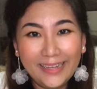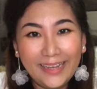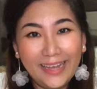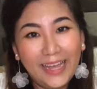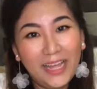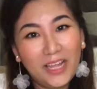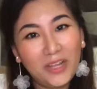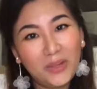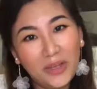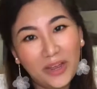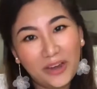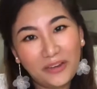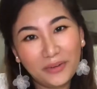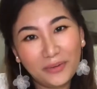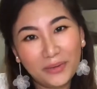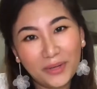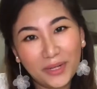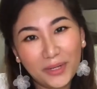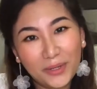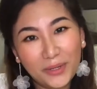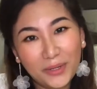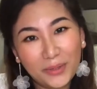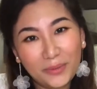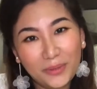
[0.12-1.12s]
Hello
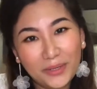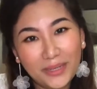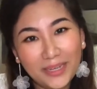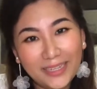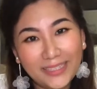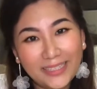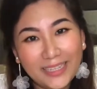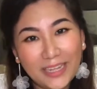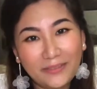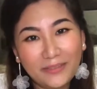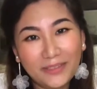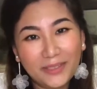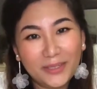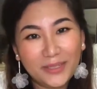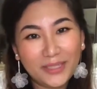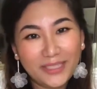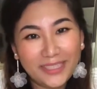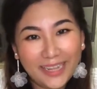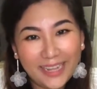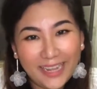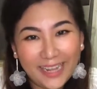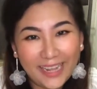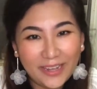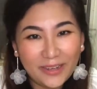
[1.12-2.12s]
everyone, hope you guys have a good
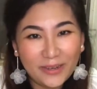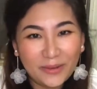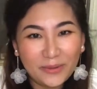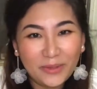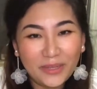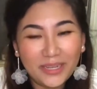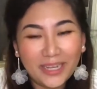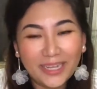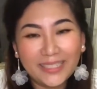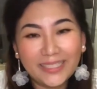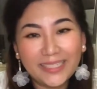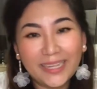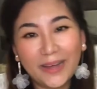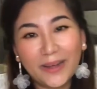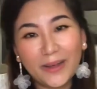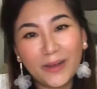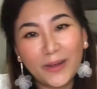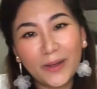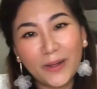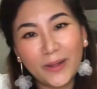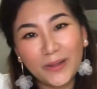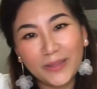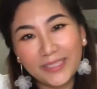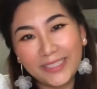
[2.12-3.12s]
day. Hope you guys are
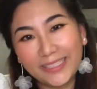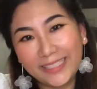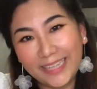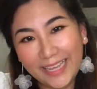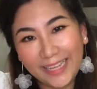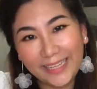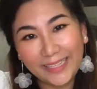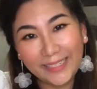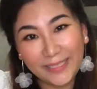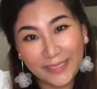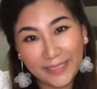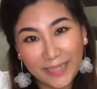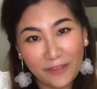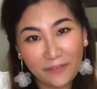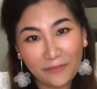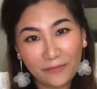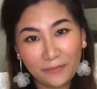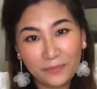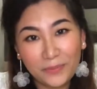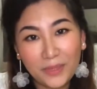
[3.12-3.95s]
all staying safe.